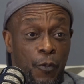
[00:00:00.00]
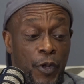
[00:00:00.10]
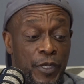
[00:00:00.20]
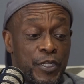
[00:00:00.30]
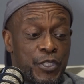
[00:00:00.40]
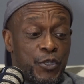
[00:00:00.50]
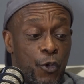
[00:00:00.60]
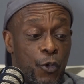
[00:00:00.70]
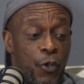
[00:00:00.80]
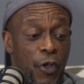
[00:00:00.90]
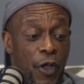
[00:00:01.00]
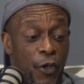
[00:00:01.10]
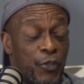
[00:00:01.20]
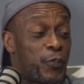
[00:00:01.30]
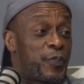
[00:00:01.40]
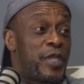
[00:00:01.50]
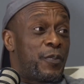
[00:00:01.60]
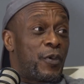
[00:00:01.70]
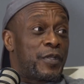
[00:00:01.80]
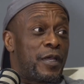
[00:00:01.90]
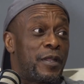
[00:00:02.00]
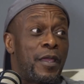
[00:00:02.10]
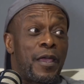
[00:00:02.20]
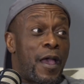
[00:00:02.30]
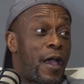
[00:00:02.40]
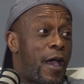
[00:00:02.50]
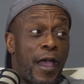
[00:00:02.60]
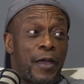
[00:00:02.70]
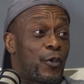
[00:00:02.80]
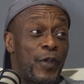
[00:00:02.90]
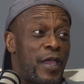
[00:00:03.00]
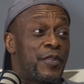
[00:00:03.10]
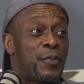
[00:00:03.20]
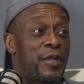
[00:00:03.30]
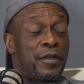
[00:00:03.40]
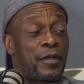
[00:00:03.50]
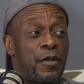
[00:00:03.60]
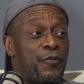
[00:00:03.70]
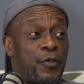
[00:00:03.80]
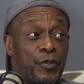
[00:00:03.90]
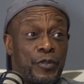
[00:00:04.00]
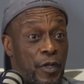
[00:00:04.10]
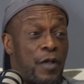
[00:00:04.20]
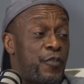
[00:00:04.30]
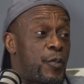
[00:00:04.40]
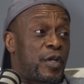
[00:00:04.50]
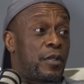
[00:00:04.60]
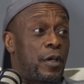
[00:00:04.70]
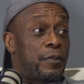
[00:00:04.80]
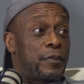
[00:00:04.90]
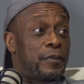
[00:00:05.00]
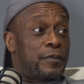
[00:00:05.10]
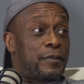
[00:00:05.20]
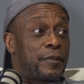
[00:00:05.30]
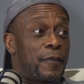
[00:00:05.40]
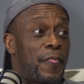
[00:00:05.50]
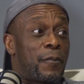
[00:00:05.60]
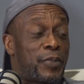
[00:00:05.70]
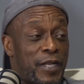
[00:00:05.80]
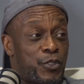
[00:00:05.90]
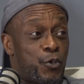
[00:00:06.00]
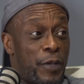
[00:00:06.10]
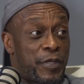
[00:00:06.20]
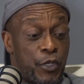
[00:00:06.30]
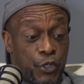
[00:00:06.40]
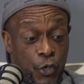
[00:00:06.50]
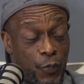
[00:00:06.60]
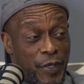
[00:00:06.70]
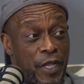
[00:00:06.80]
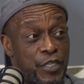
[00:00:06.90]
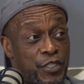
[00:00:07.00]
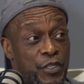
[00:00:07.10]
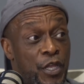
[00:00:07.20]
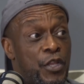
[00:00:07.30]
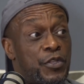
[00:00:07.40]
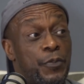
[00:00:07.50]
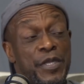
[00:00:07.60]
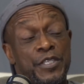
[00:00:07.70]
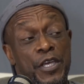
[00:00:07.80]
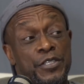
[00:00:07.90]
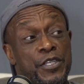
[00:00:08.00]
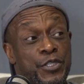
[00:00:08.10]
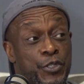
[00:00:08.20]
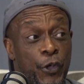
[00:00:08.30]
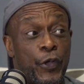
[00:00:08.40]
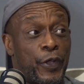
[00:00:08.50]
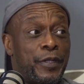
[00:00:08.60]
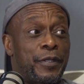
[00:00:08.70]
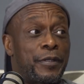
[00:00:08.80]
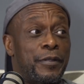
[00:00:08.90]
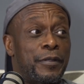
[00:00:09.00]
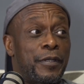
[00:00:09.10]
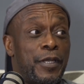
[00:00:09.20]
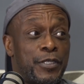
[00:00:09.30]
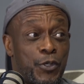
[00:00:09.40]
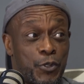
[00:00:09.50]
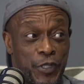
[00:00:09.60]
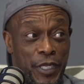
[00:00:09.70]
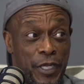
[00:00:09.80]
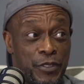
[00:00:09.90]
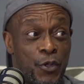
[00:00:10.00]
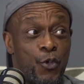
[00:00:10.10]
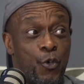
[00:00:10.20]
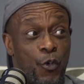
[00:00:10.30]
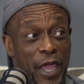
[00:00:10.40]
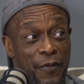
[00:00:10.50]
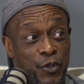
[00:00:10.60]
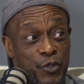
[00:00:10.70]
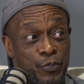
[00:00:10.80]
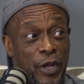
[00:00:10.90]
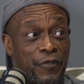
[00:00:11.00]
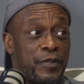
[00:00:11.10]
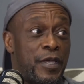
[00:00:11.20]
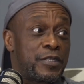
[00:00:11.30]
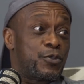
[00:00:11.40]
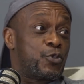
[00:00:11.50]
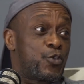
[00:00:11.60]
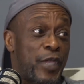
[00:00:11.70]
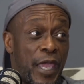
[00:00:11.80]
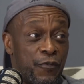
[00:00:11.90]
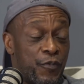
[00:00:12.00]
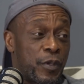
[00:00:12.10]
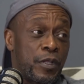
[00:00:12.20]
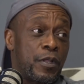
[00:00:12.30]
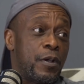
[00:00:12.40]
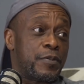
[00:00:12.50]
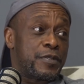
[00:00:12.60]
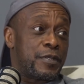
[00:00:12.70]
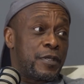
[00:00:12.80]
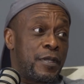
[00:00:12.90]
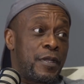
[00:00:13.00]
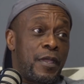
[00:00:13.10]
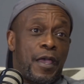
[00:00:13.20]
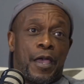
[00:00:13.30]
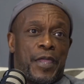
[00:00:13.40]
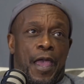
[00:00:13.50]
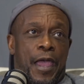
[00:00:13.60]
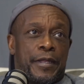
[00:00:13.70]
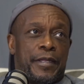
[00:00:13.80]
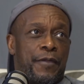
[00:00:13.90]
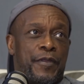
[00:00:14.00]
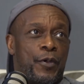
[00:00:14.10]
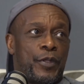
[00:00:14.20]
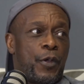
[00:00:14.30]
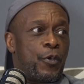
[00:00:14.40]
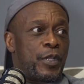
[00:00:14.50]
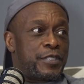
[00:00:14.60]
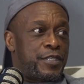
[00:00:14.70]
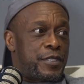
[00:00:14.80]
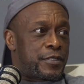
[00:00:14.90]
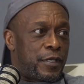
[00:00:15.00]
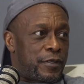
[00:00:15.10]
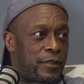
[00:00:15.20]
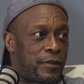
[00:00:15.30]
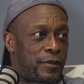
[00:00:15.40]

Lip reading: wanted to show other people that I don't have the money to come from a club, but I do have the determination to be just as good as those kids who had those private lessons, who came from clubs. I mean, I didn't even know that world existed.